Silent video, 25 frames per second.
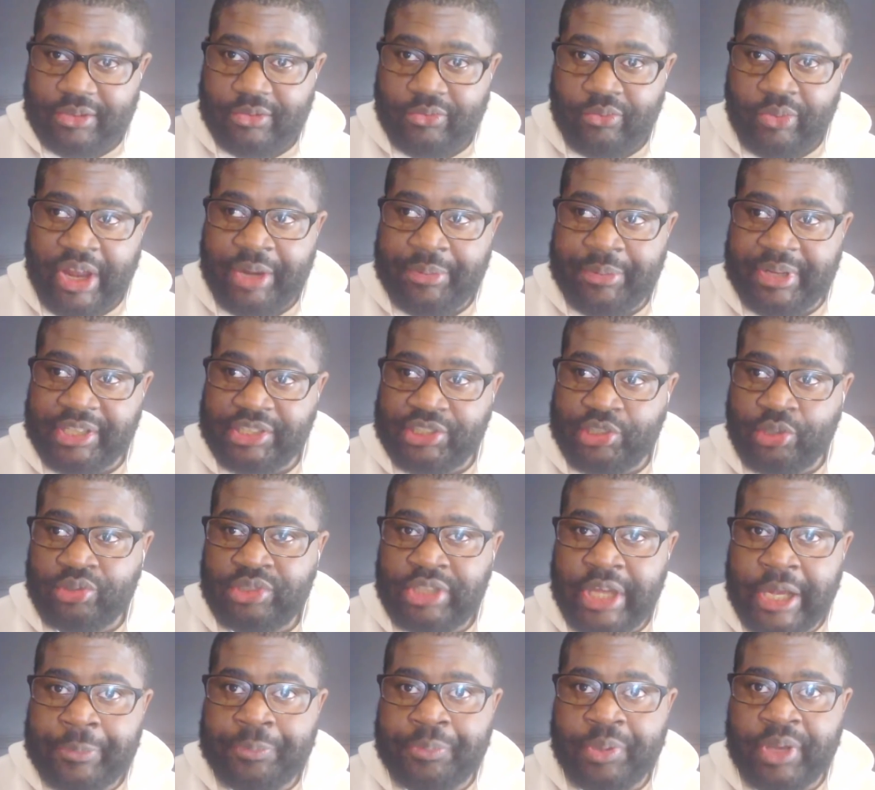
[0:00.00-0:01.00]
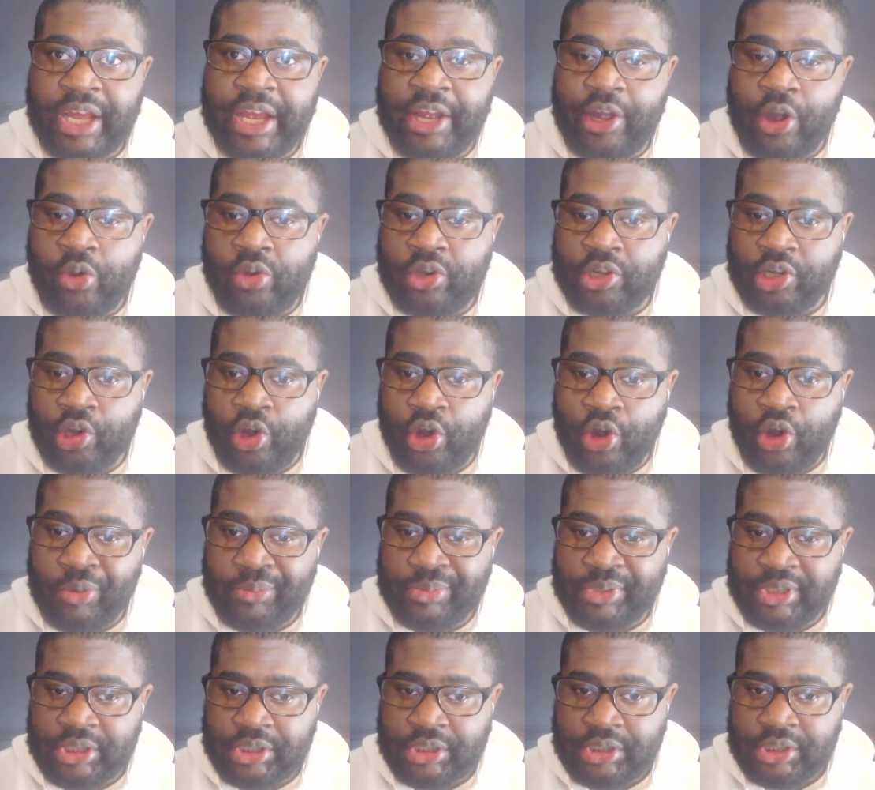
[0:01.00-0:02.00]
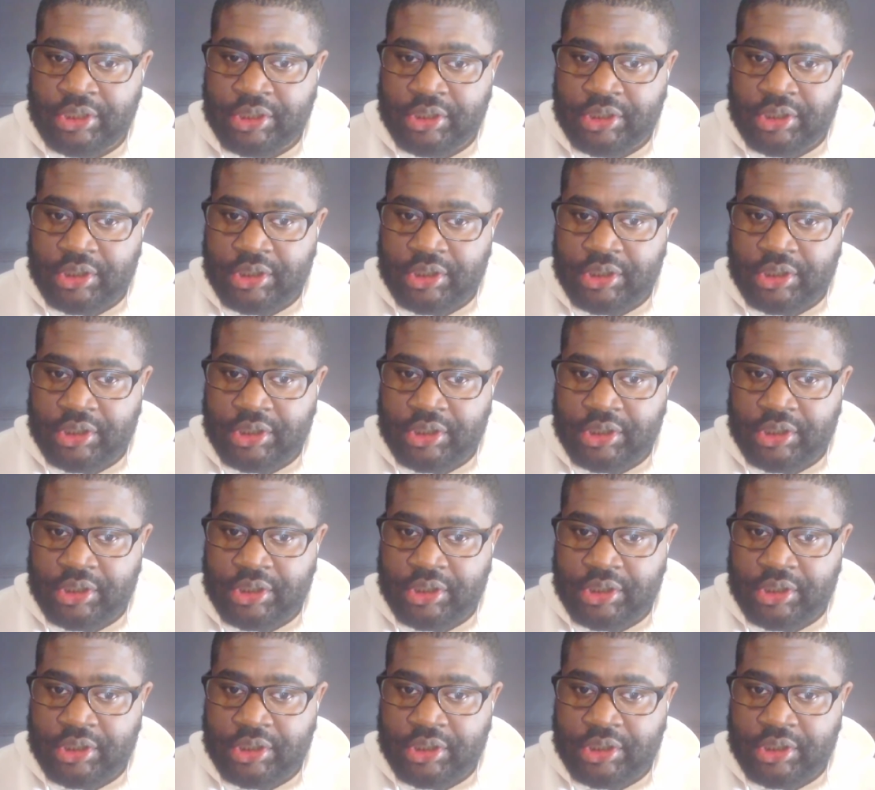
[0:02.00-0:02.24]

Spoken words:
Wait a minute, don't they play Oklahoma?